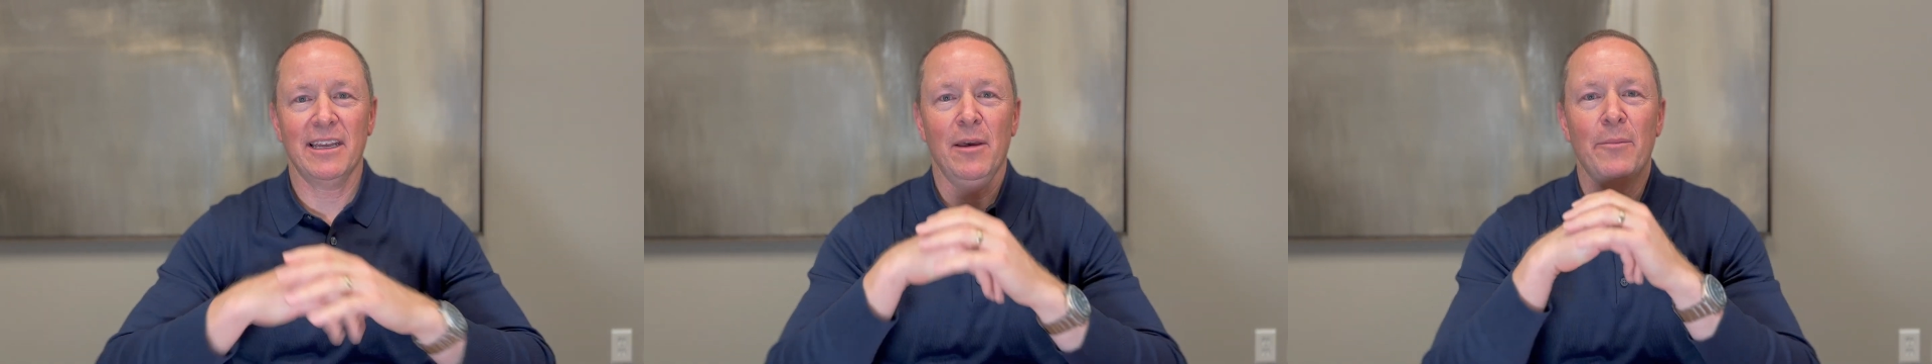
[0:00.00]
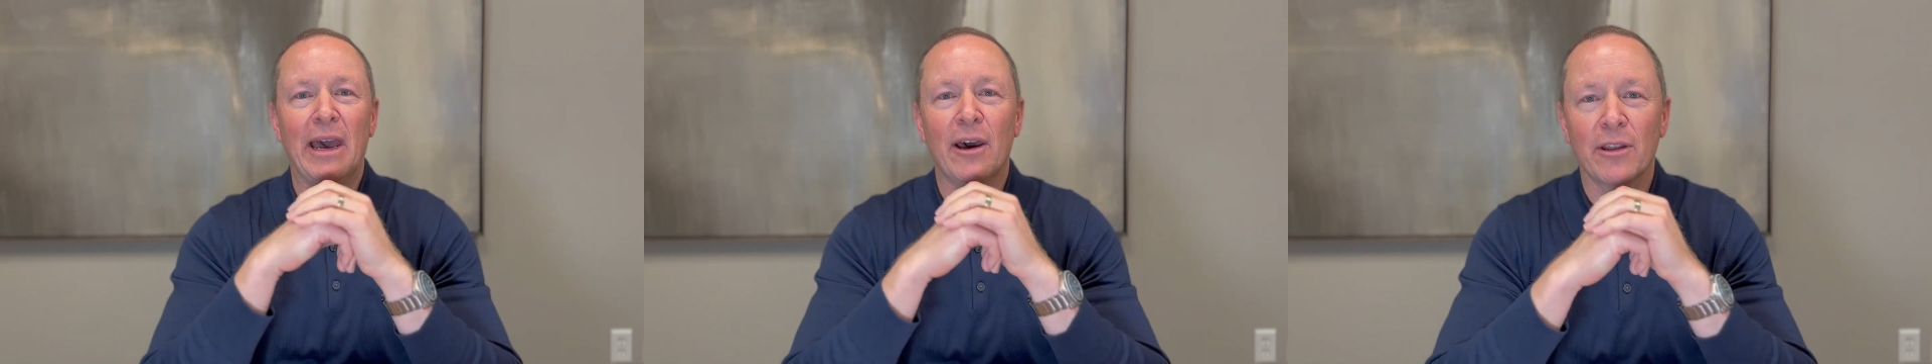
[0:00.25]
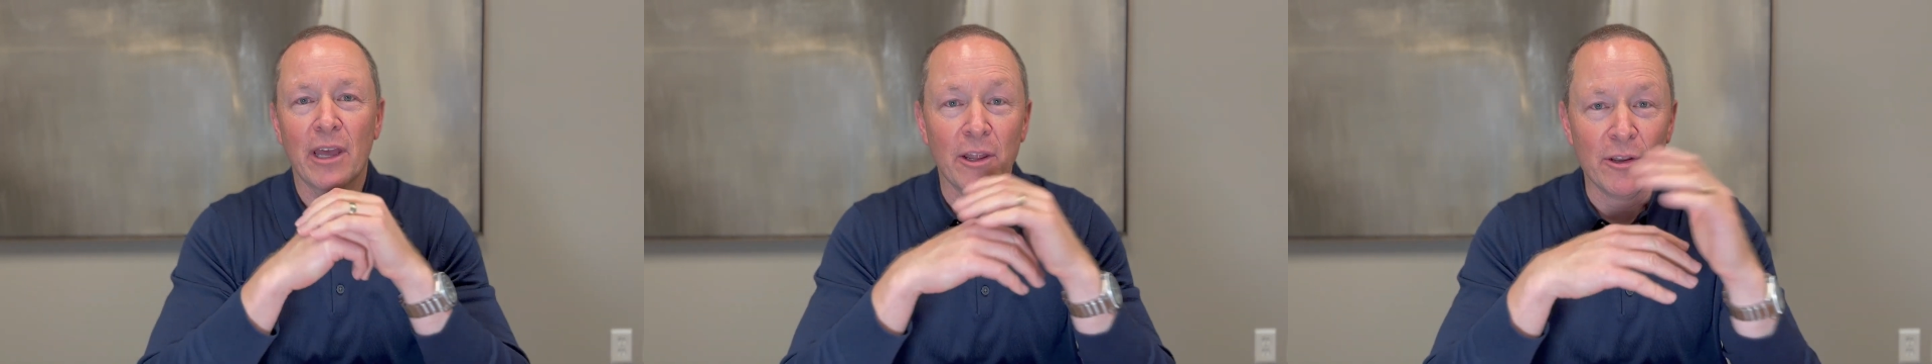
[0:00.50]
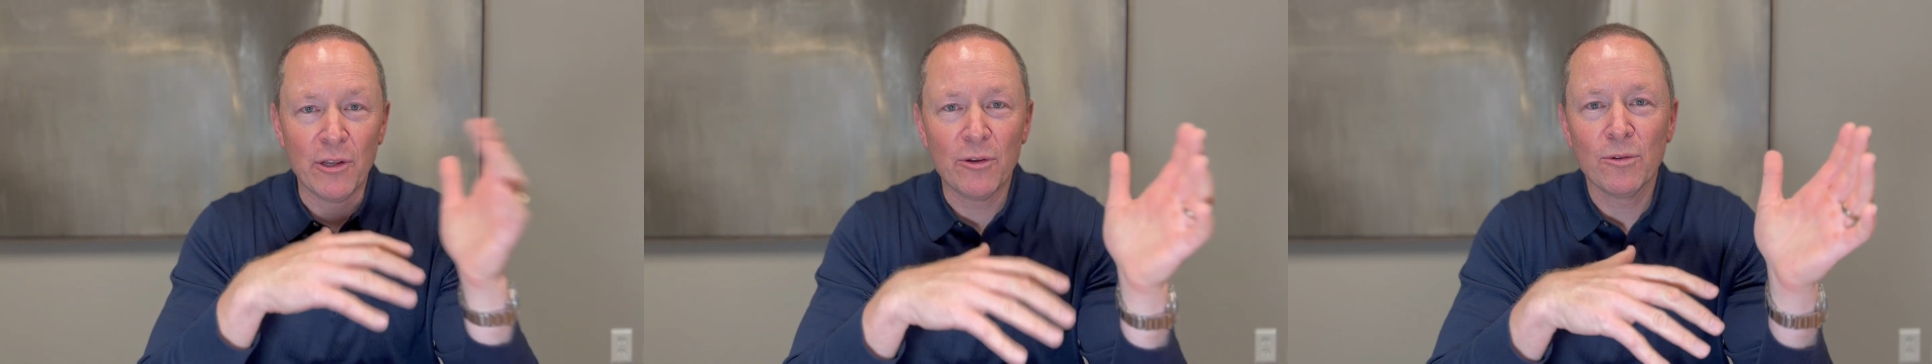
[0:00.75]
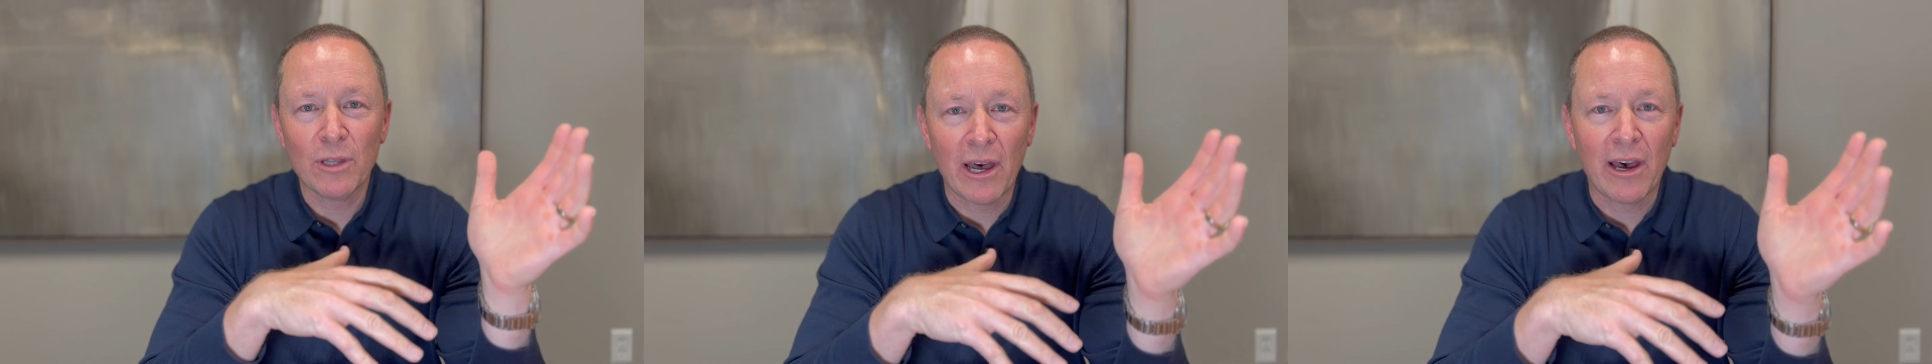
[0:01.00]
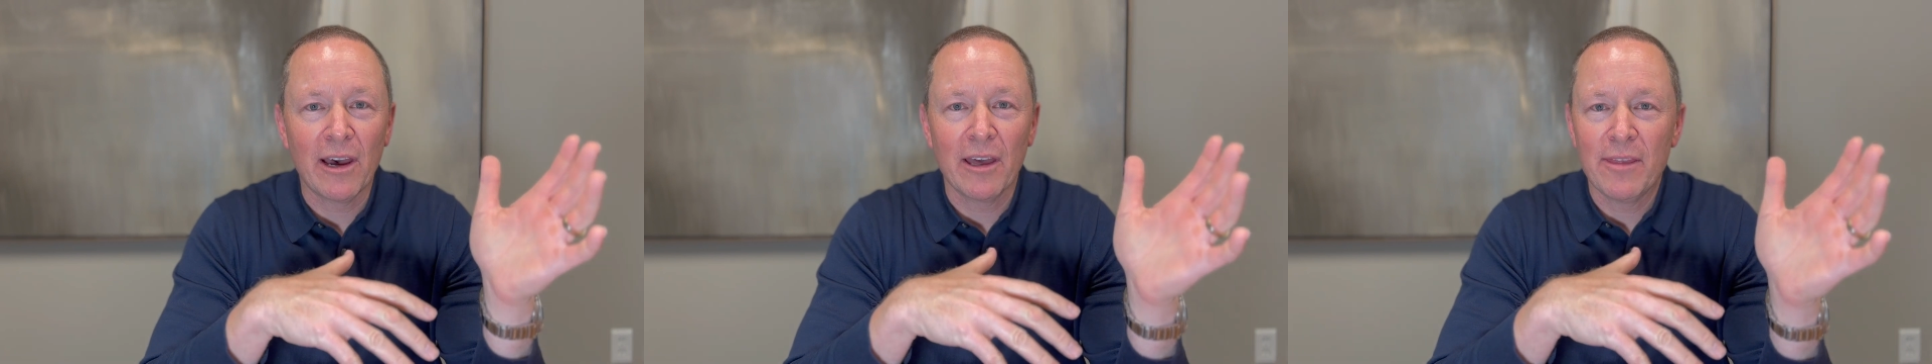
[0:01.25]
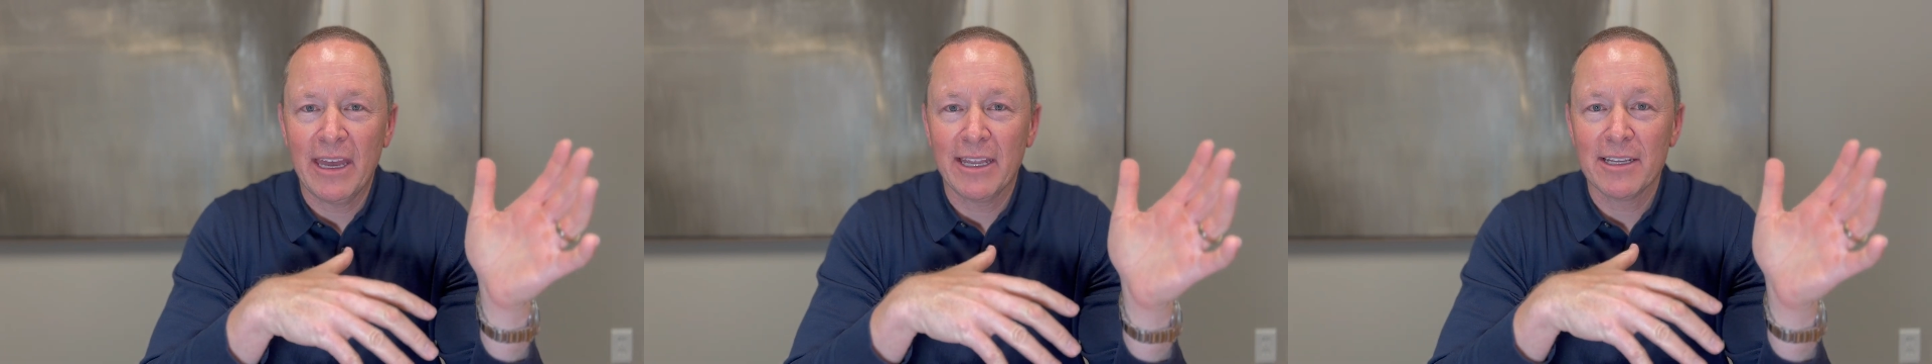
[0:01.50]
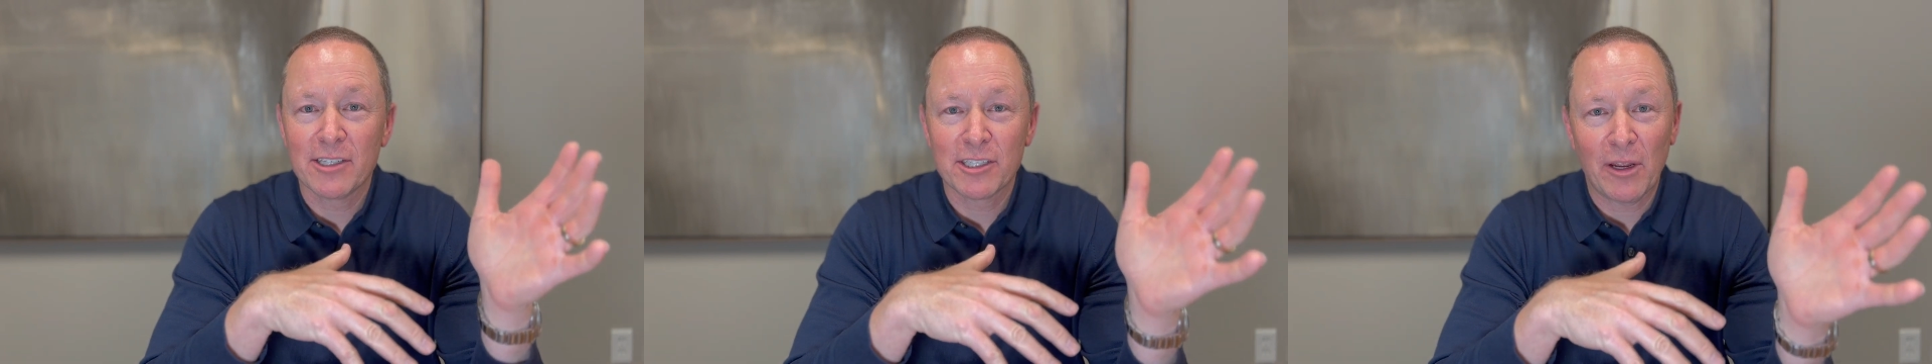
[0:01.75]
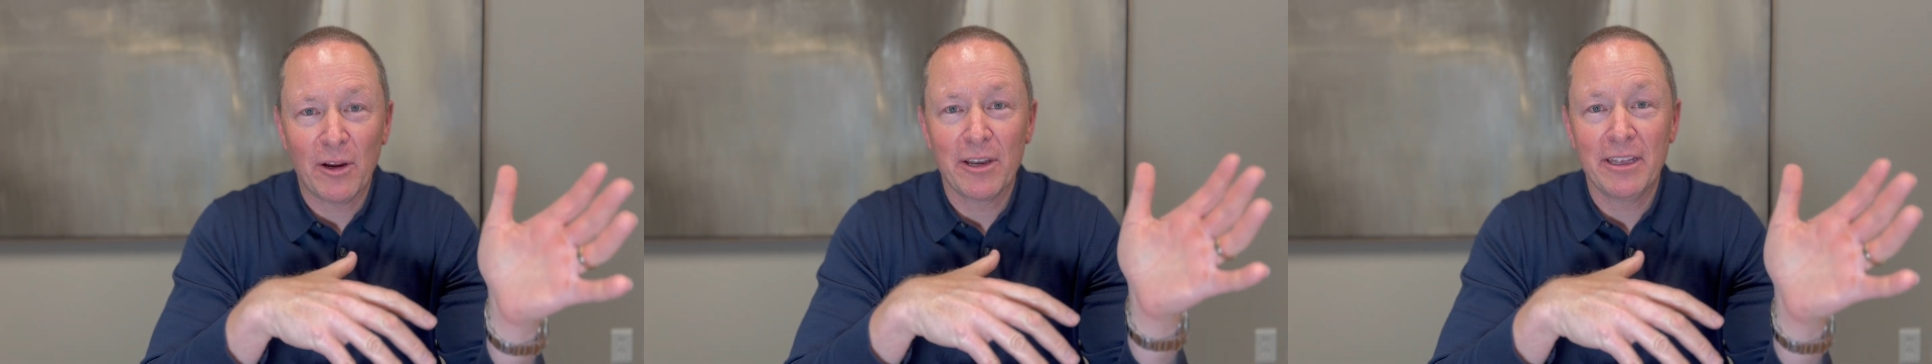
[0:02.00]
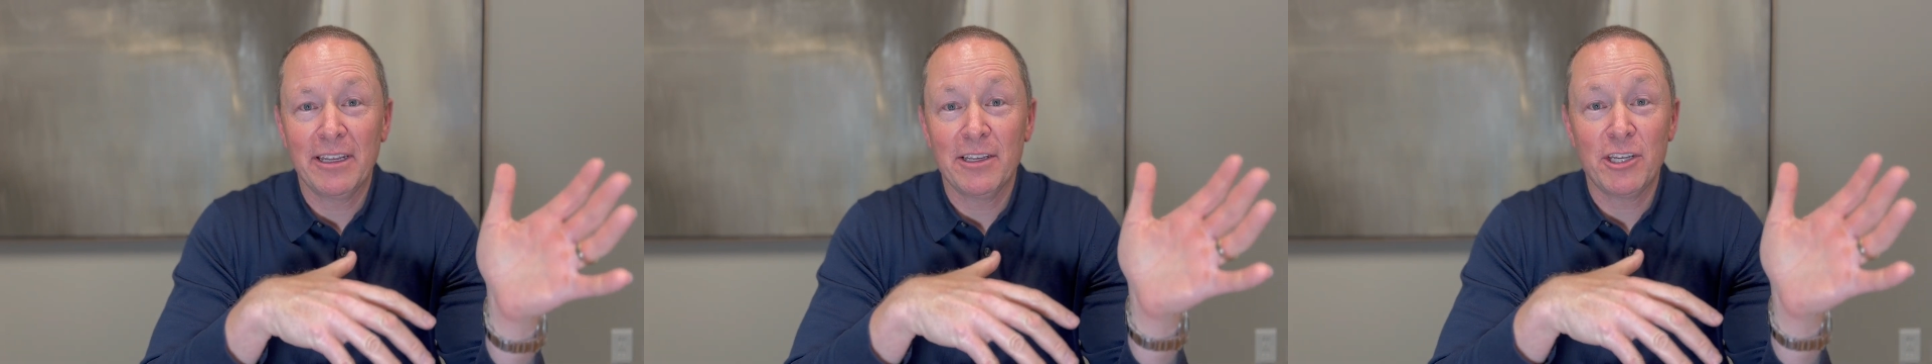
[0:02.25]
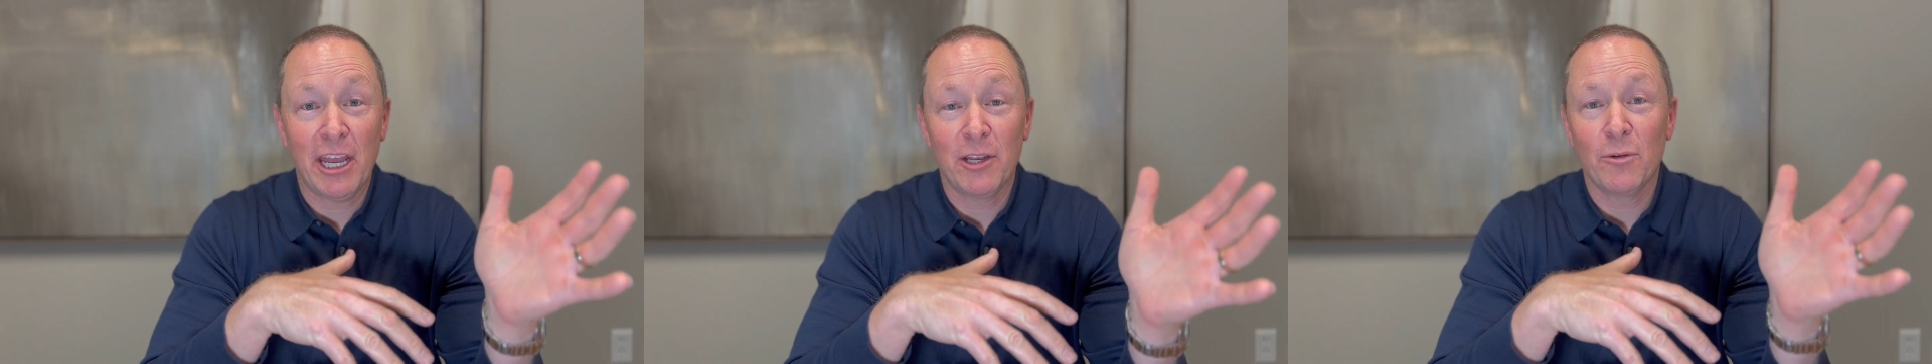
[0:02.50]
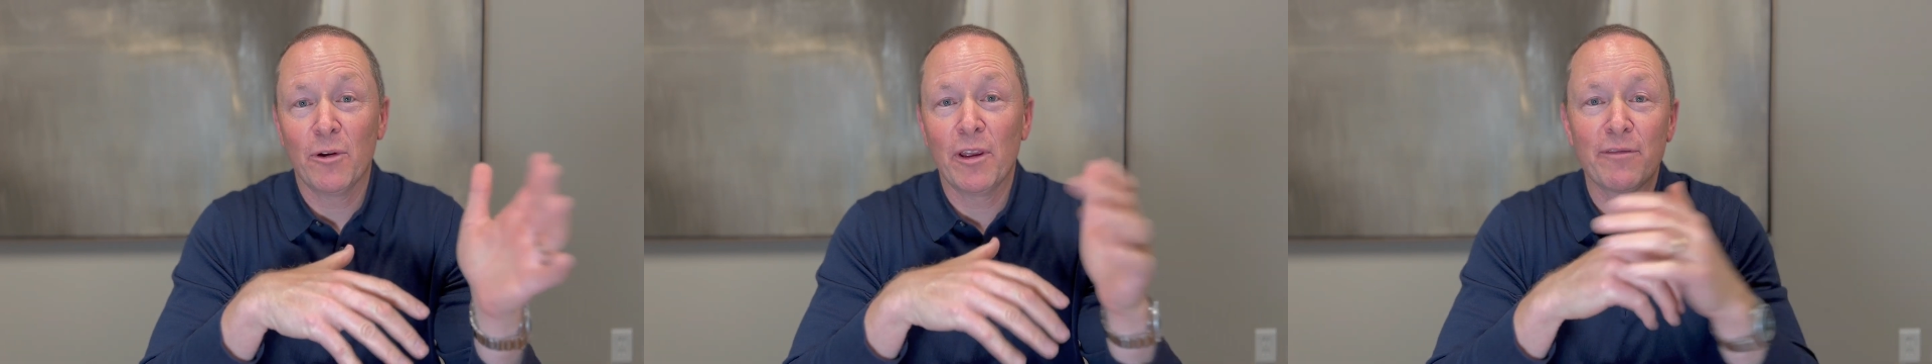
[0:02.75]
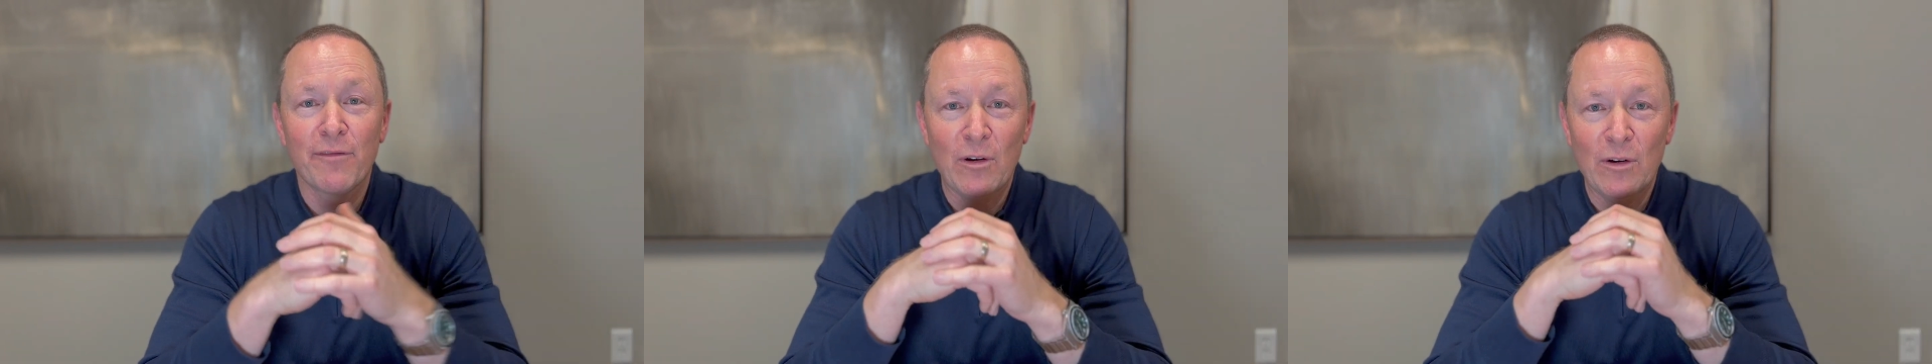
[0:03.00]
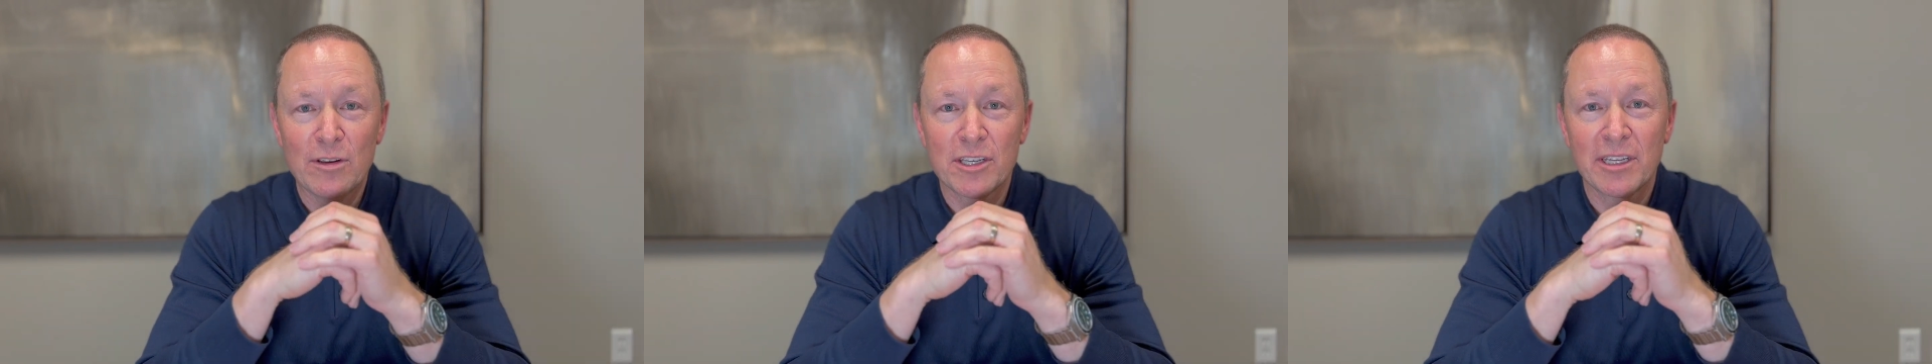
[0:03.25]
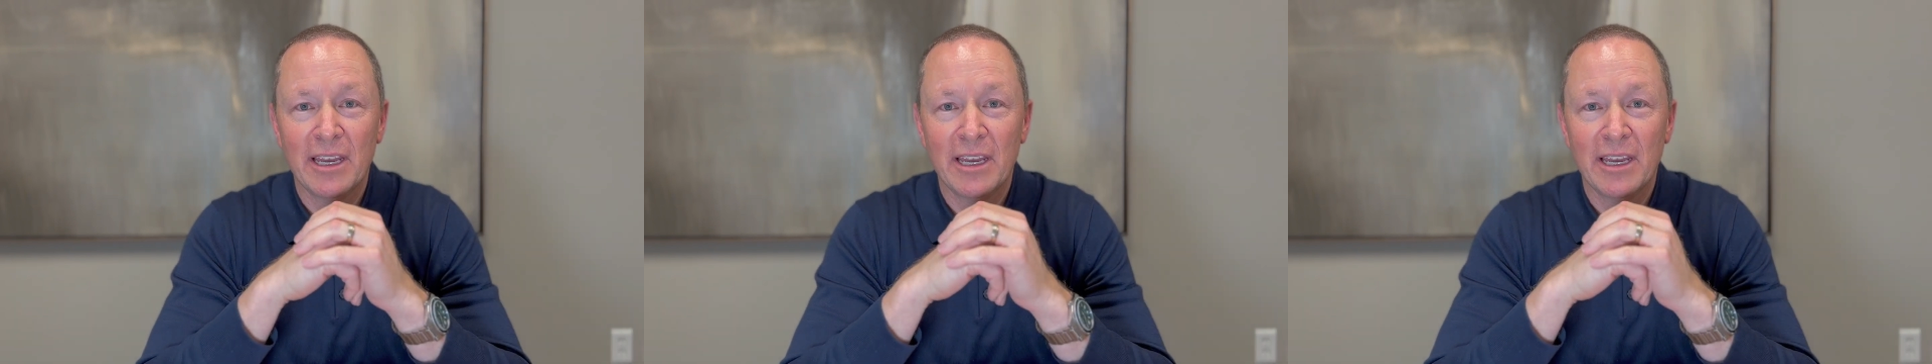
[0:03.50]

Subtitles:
about a new law that started January 1st